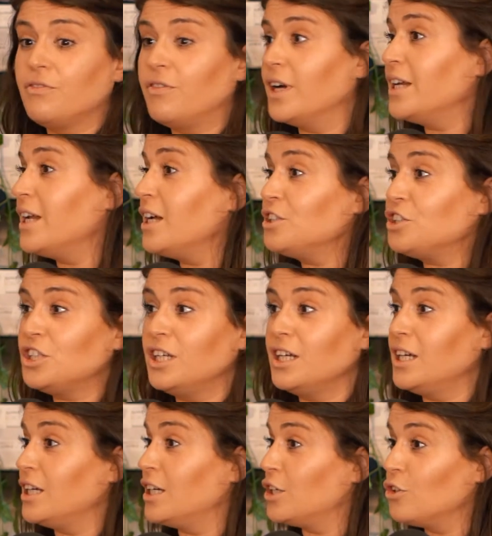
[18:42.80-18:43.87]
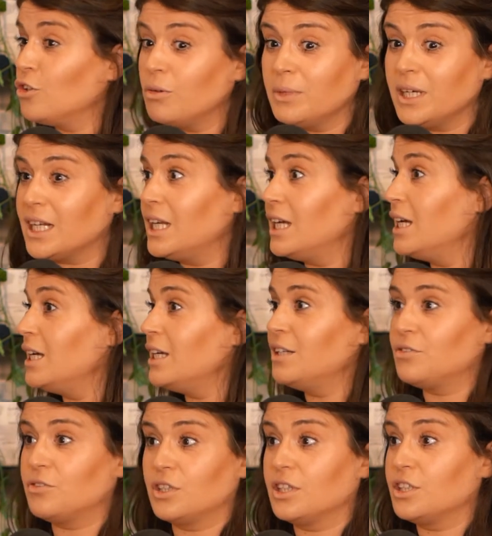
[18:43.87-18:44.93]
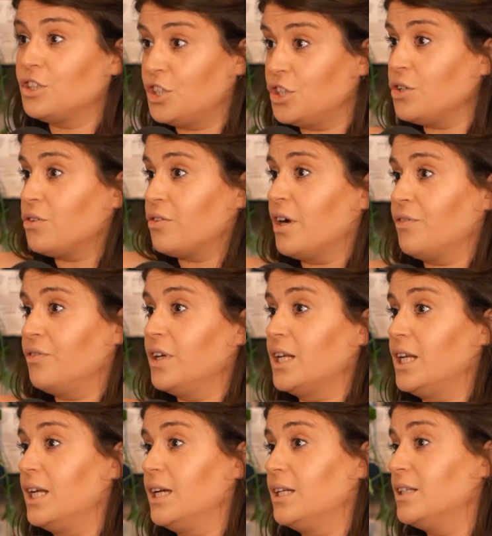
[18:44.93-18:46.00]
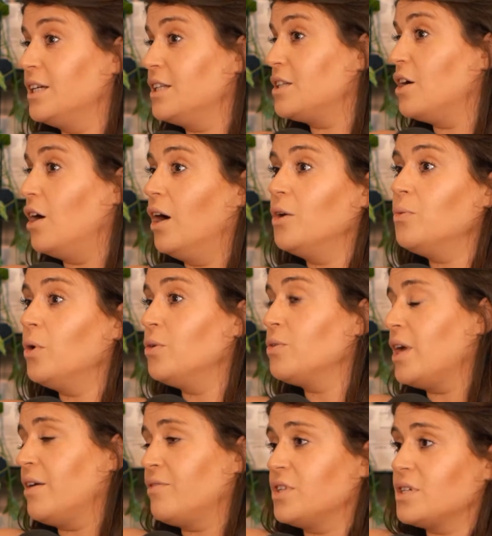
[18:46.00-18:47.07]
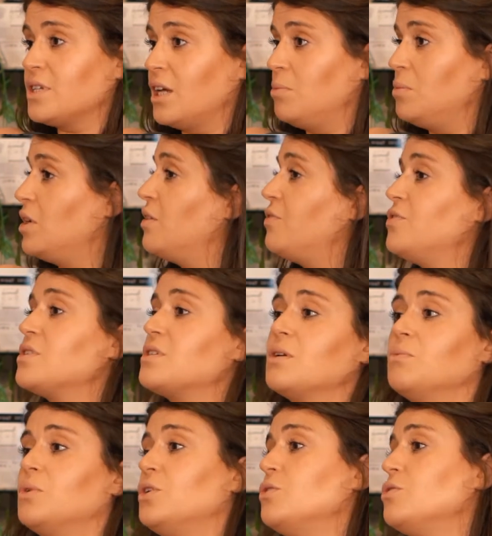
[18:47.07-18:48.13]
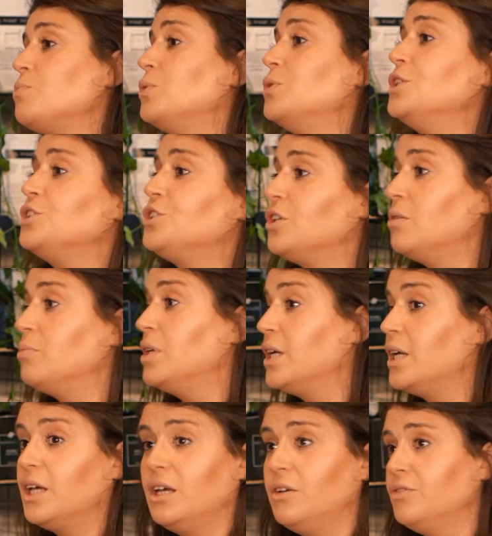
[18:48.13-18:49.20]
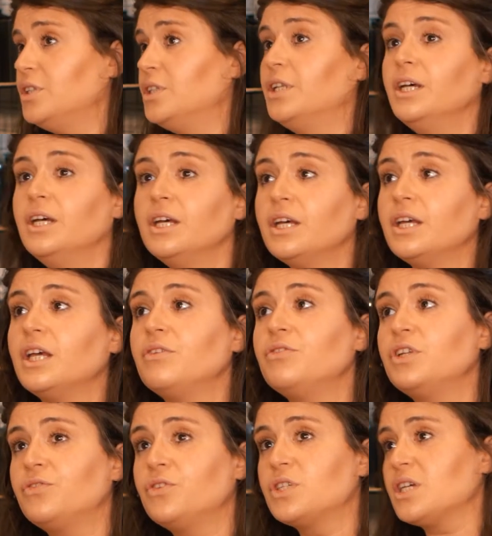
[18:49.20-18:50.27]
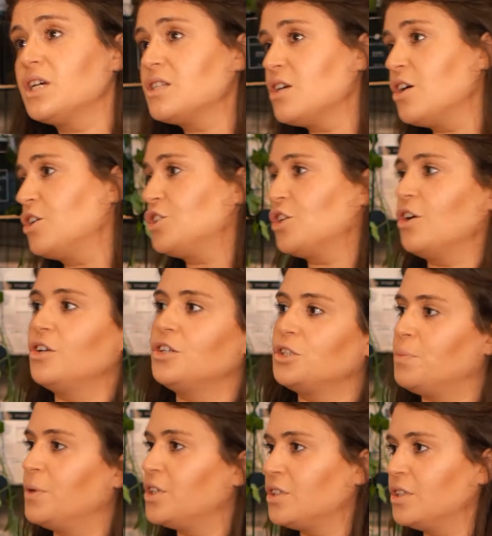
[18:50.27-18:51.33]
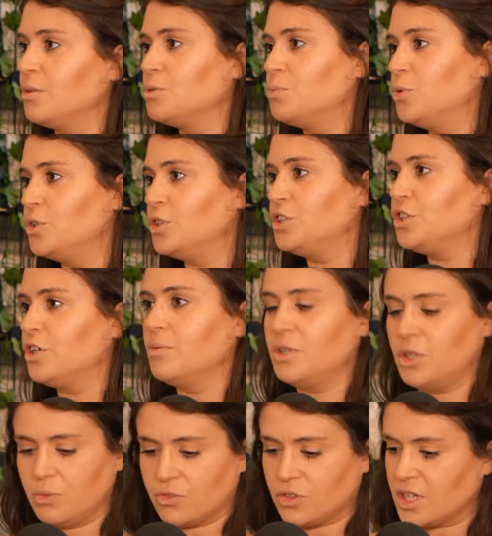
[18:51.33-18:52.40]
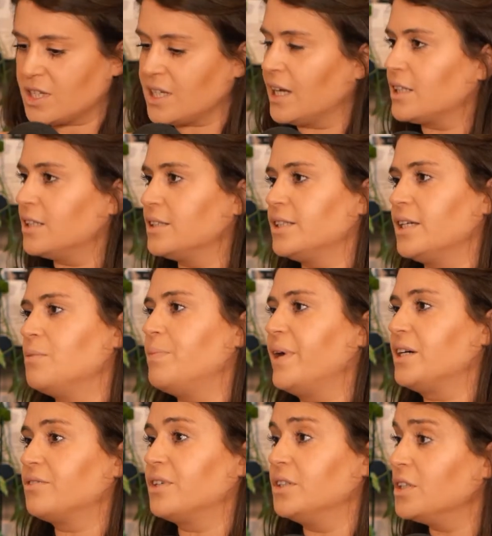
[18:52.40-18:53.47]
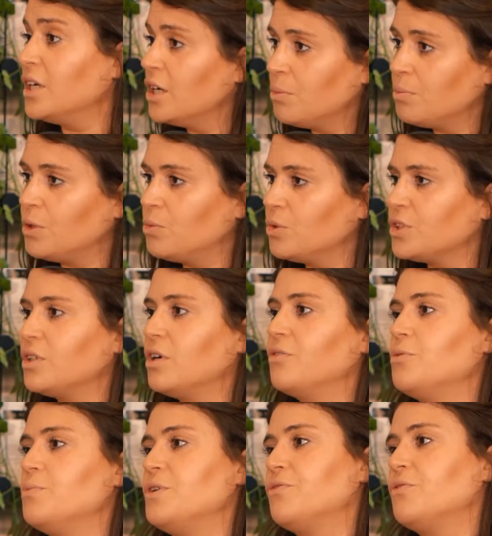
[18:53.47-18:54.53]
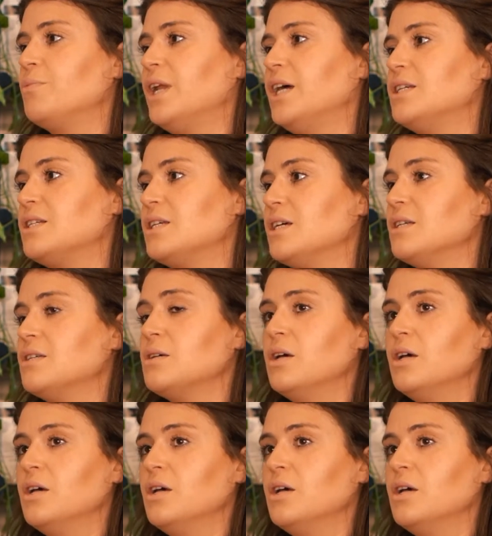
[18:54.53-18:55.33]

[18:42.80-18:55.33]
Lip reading: Financially, economically, geographically, I won't have the same life as someone who's born in Germany. Even if you say a Turkish Kurdish person that was born in Germany, we've got exactly the same background, but we'll start from different places.